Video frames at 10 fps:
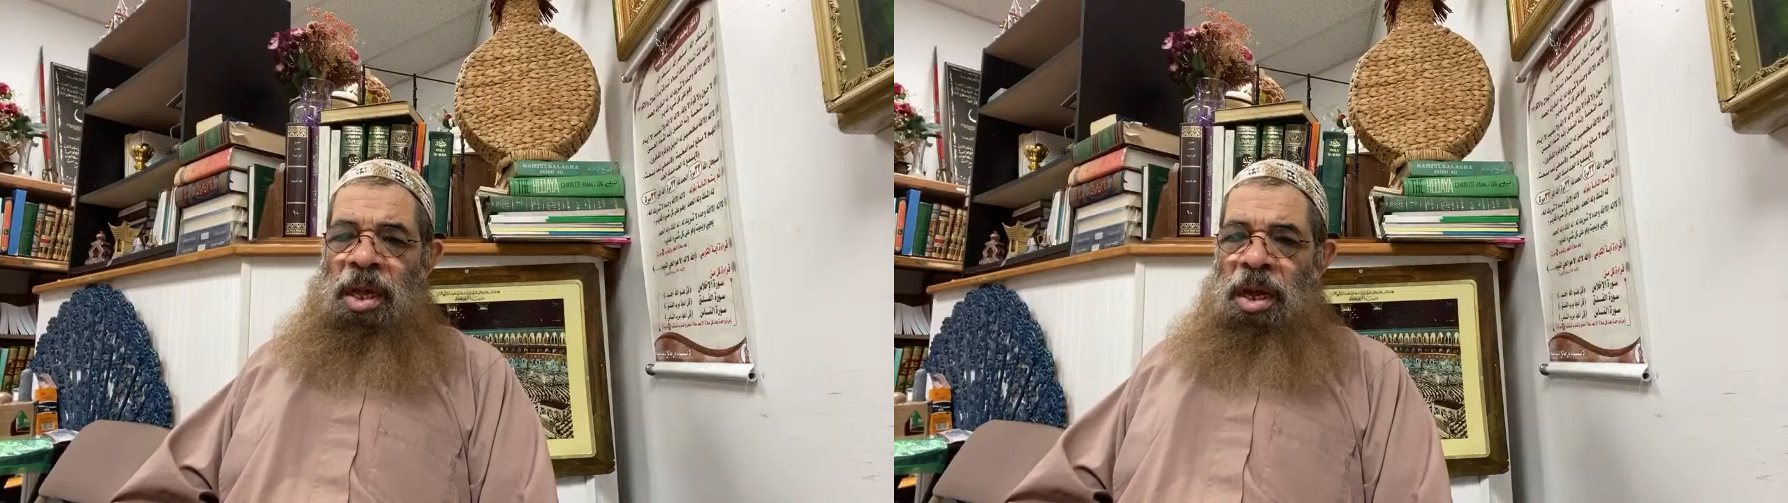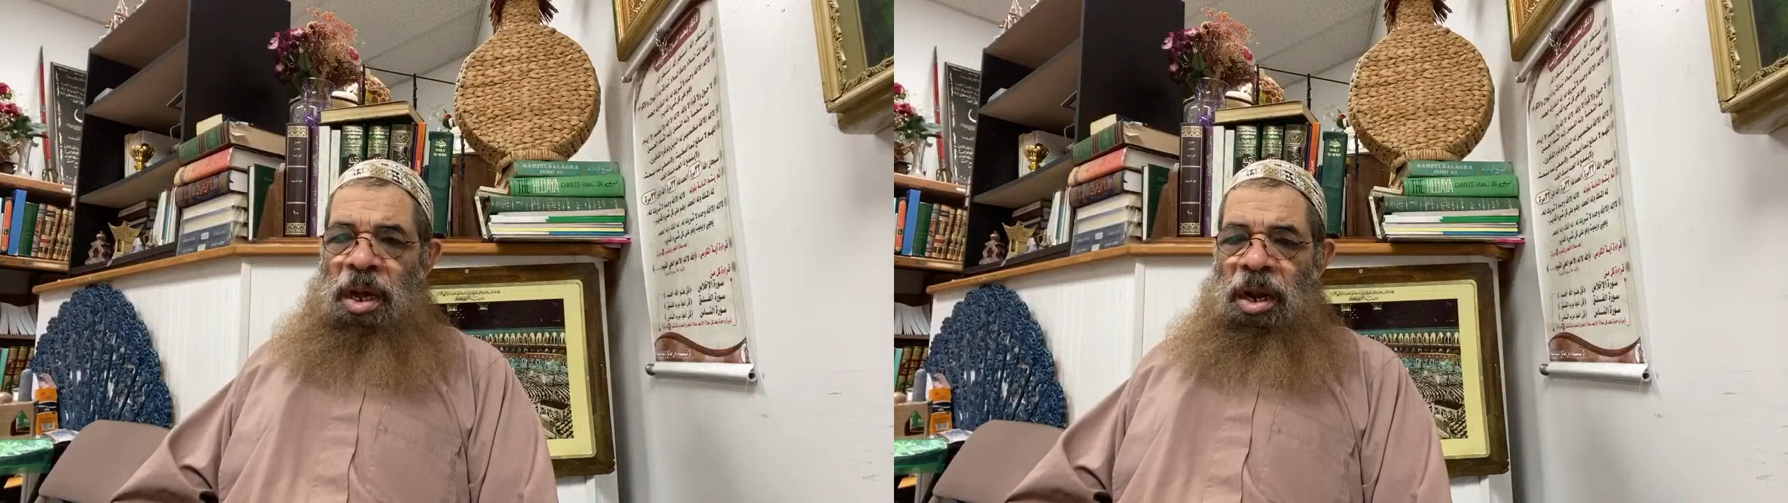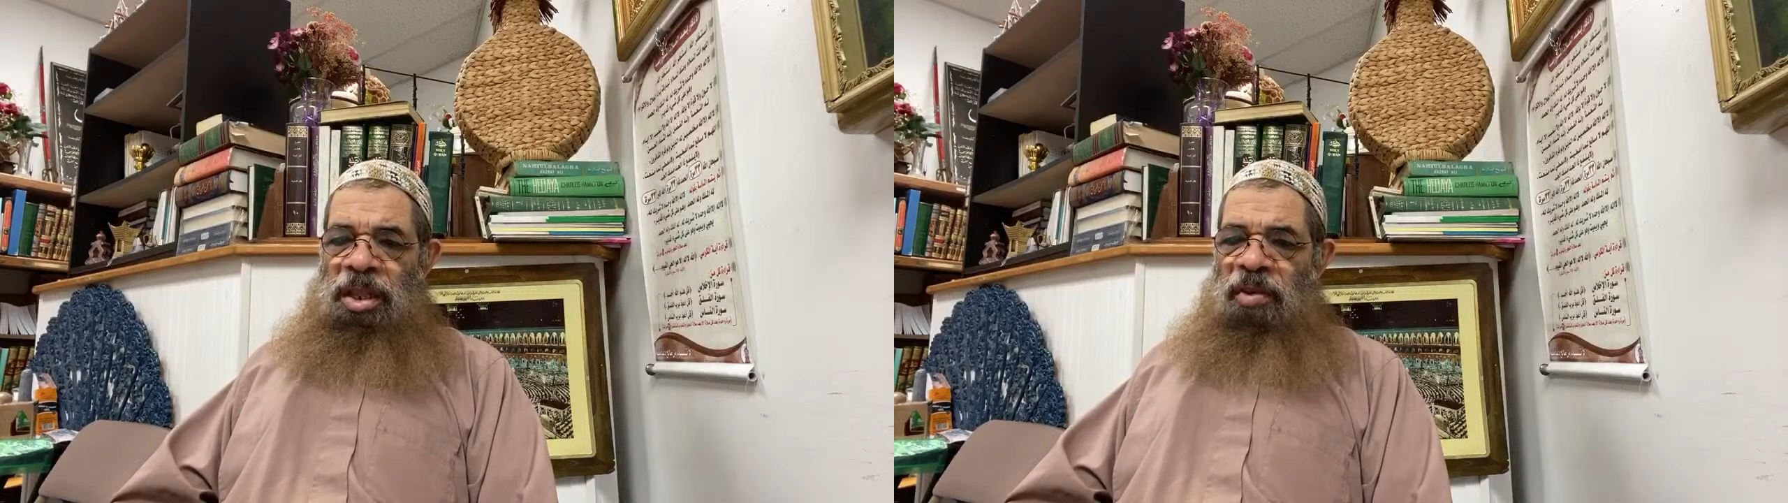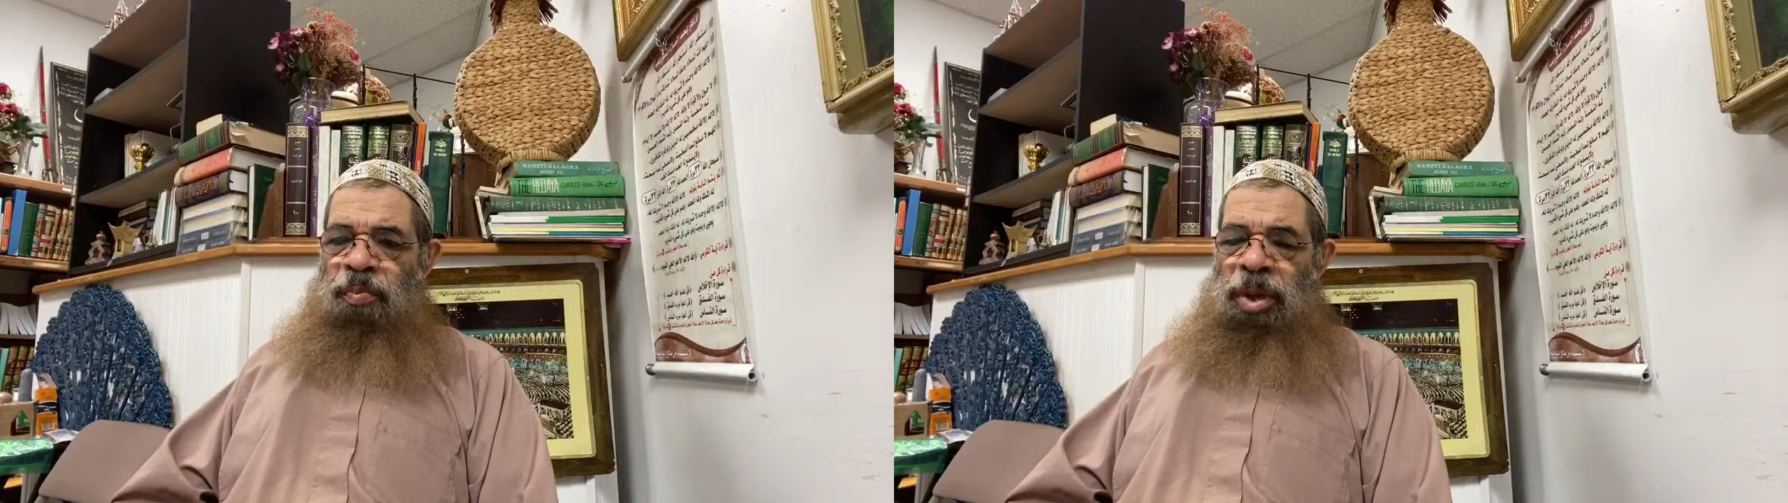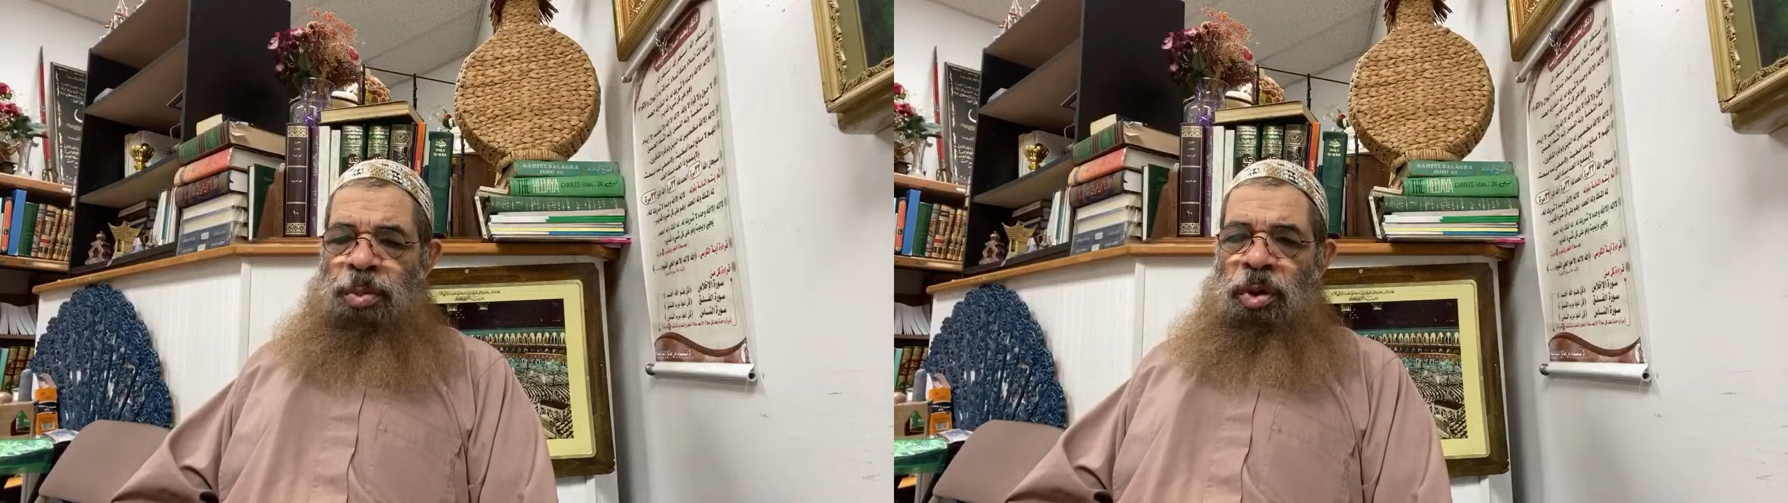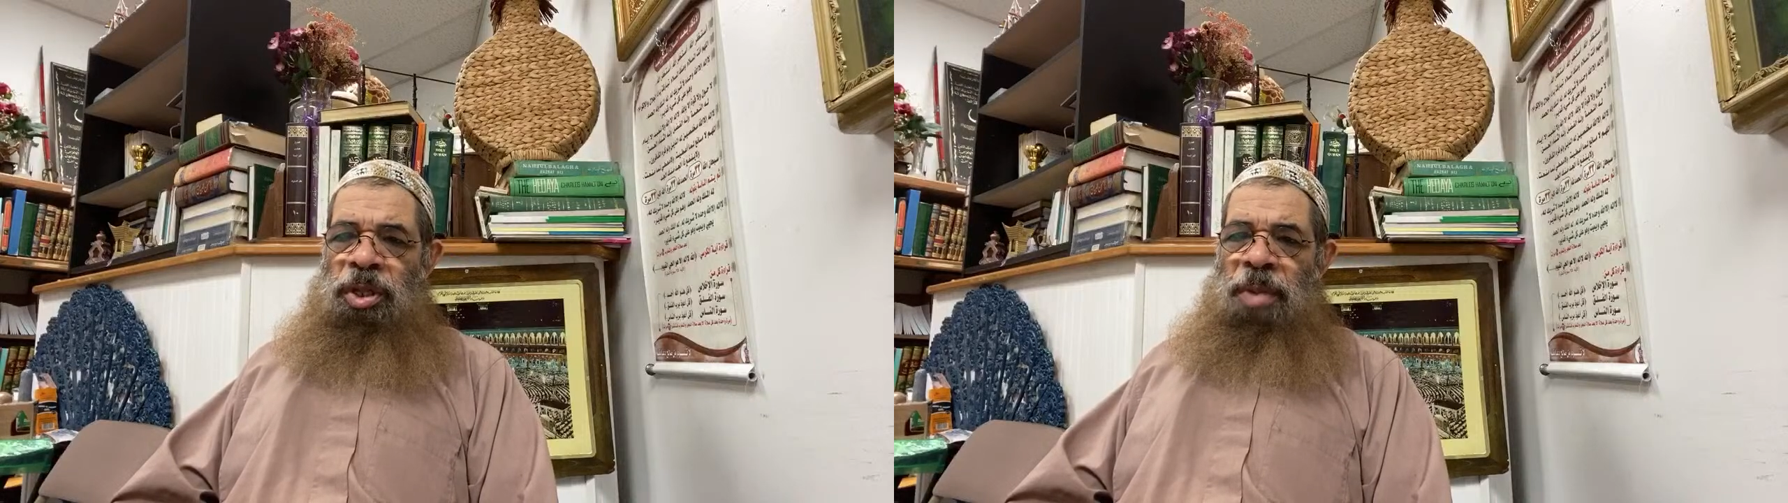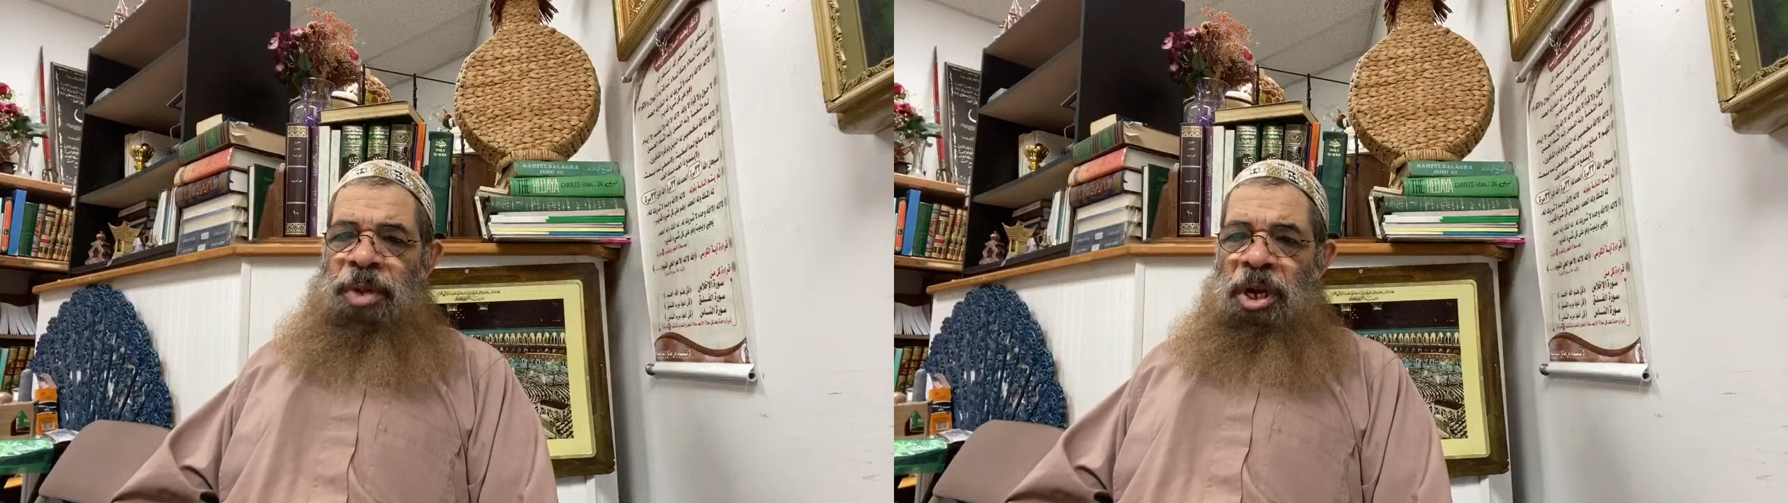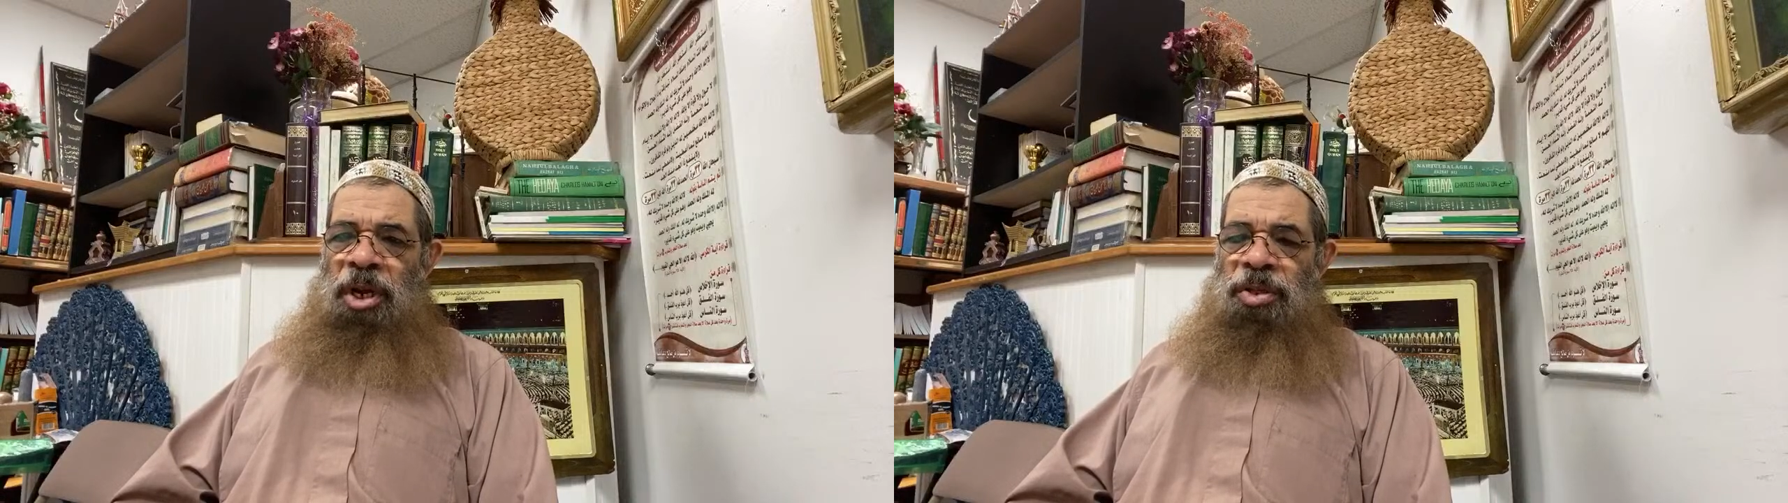A lot of people in America,